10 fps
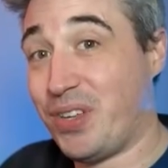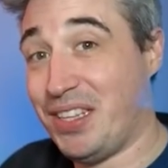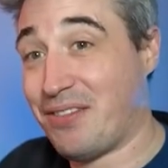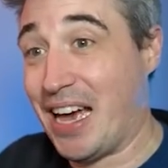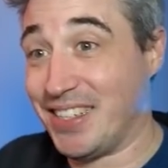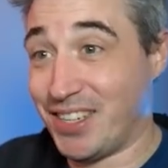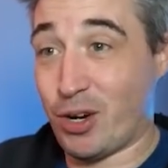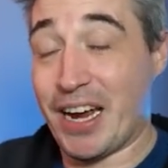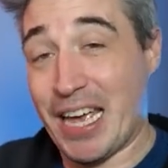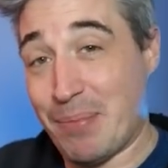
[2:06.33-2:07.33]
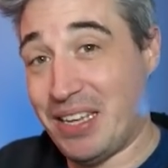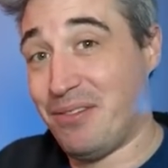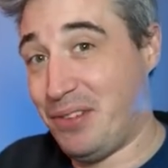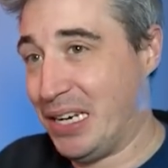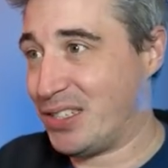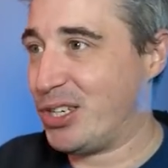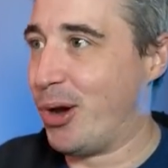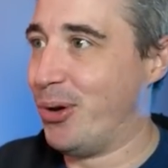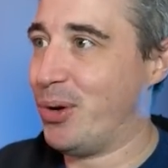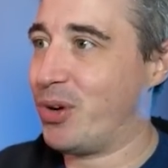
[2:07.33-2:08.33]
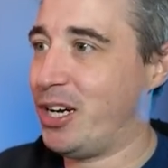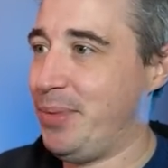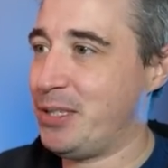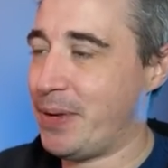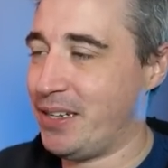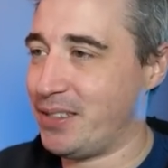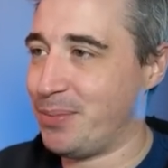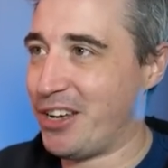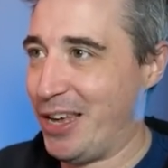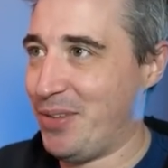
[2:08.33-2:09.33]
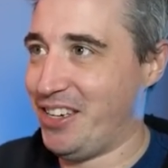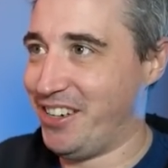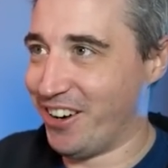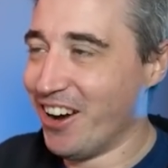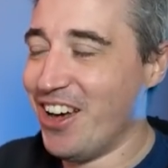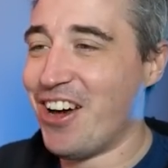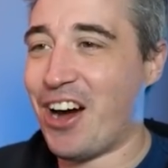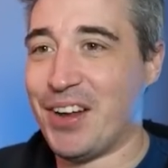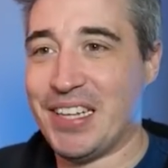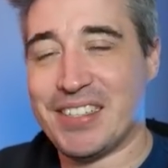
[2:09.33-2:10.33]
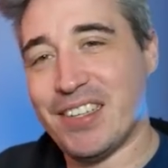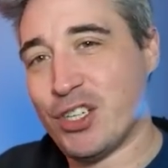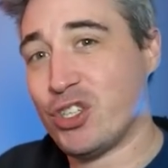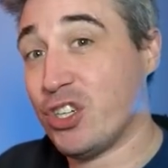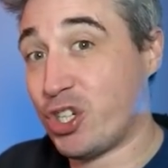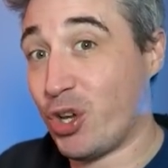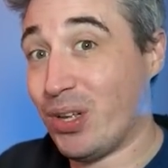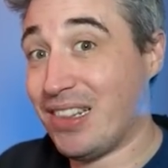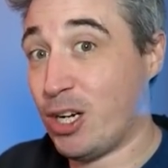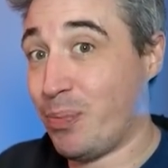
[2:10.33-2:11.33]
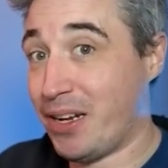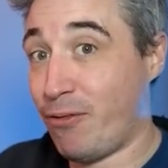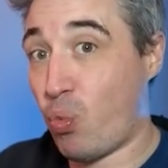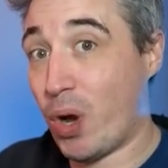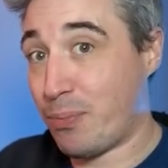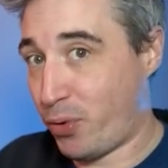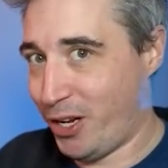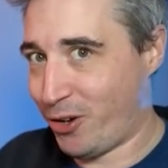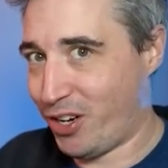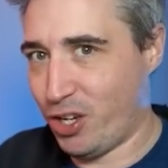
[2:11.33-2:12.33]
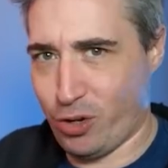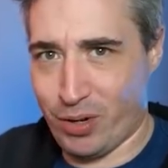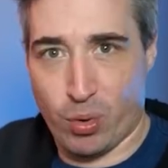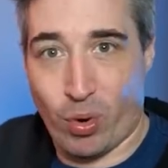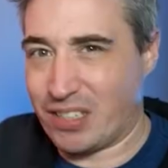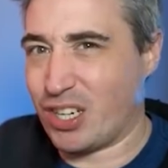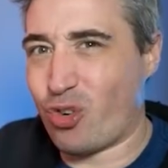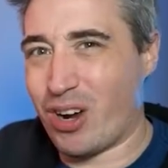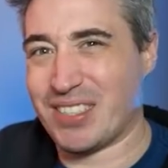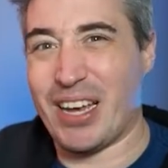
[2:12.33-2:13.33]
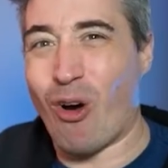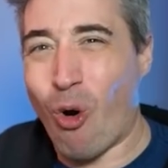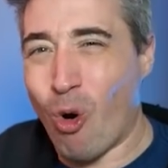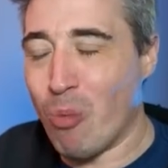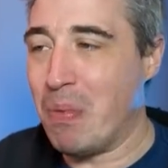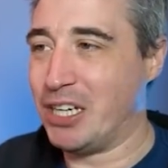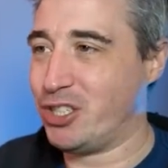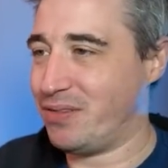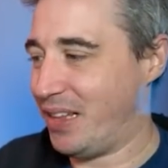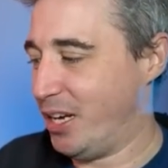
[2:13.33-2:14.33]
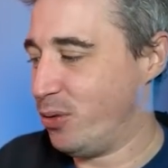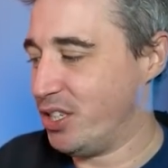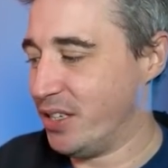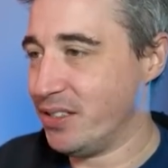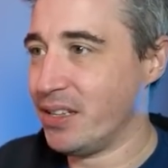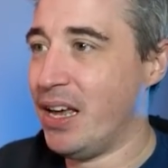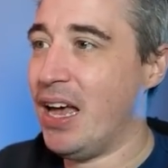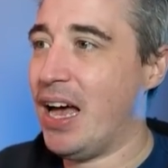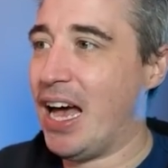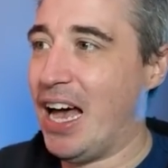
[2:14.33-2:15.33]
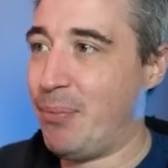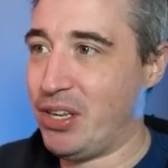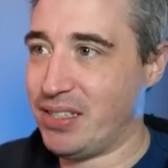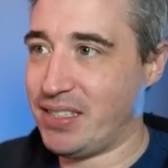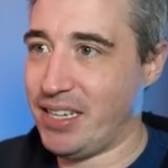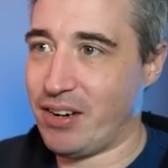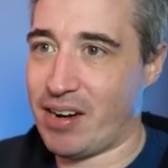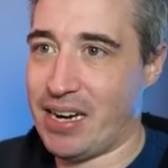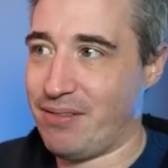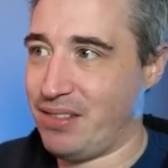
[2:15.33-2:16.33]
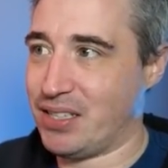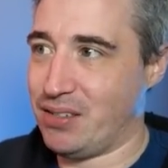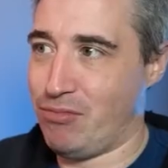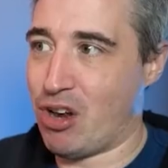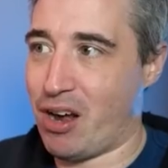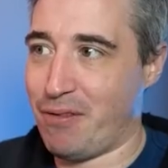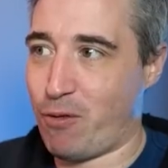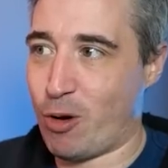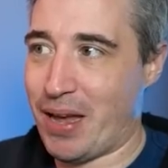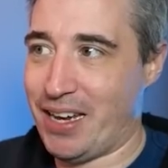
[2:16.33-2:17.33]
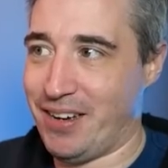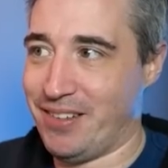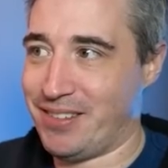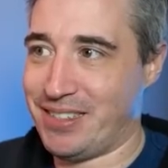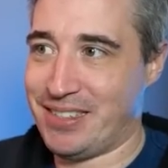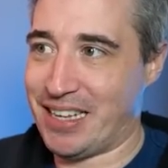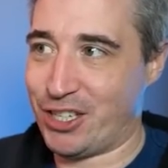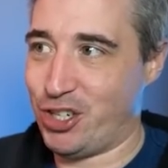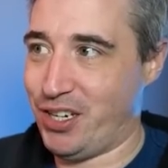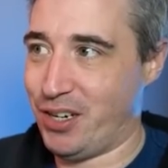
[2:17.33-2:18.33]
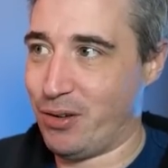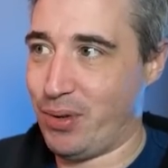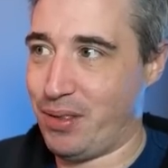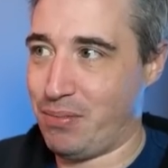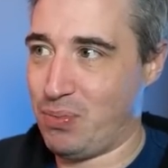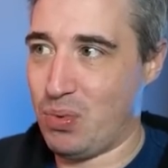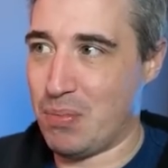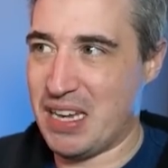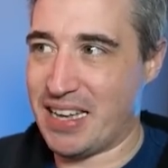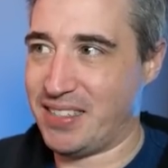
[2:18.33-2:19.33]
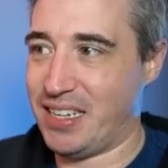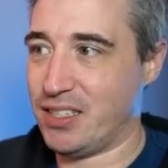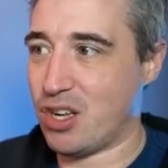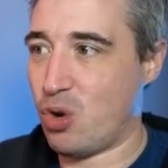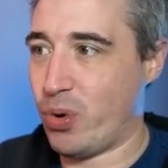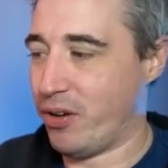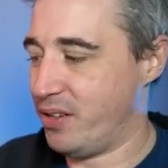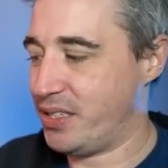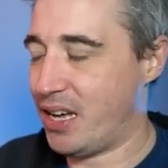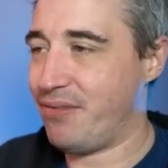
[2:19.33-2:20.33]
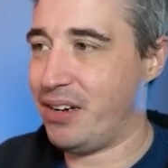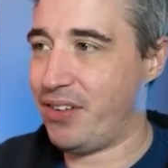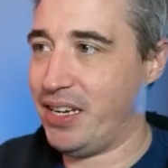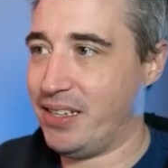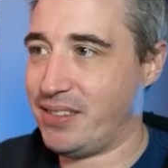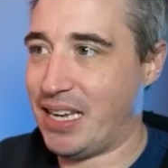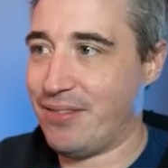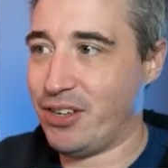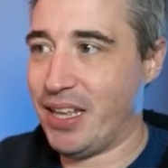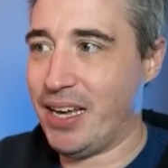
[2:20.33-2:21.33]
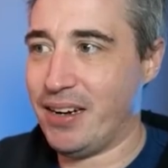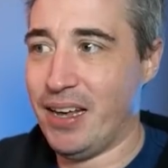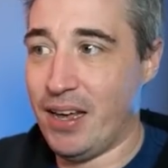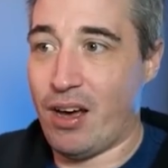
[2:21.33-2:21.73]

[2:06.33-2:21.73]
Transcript: really fast, here I am in VS Code and we're gonna be spending some time in here on this and just to show you a little bit of what Prettier can do and it works across a whole bunch of languages. Uh, but you can see here I have this non-formatted section here with the nestings all weird and stuff. And if I hit save on that,